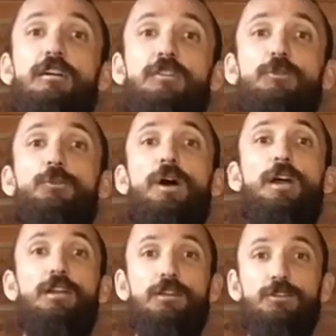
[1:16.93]
the
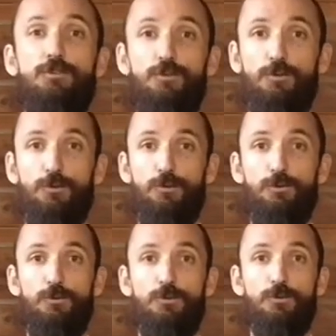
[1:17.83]
way
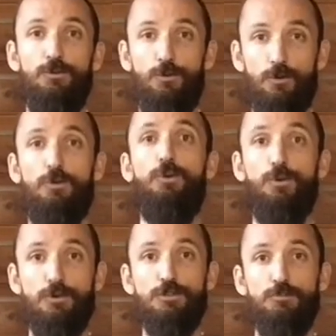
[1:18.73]
your
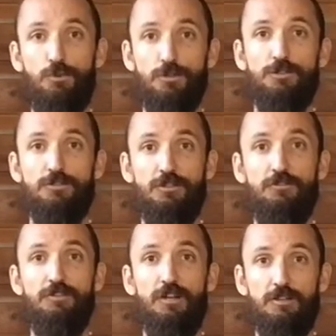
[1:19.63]
core supports
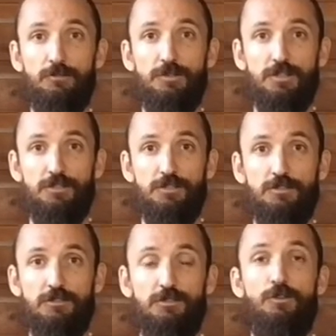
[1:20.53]
yourself in other
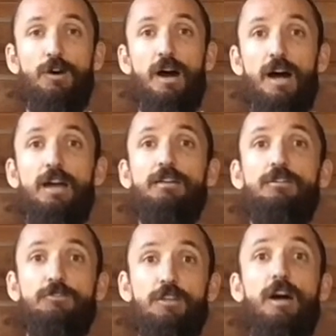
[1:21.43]
positions. So I
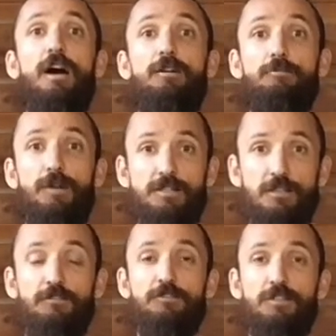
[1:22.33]
know that I
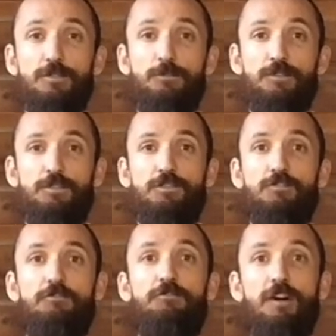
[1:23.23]
myself in this position
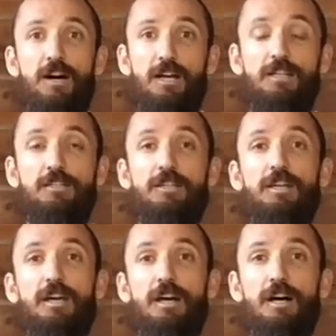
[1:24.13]
find
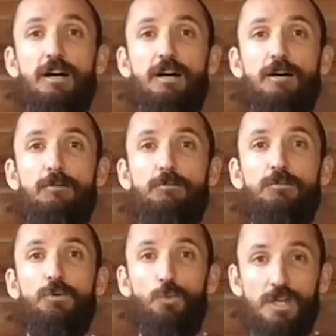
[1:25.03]

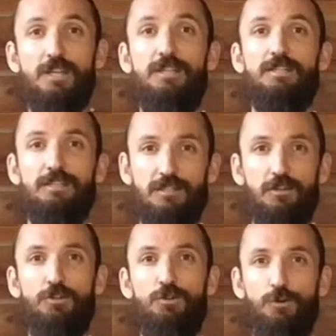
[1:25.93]
weakness in the
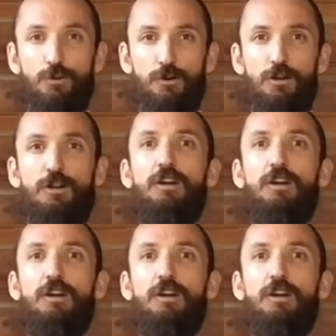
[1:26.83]
core,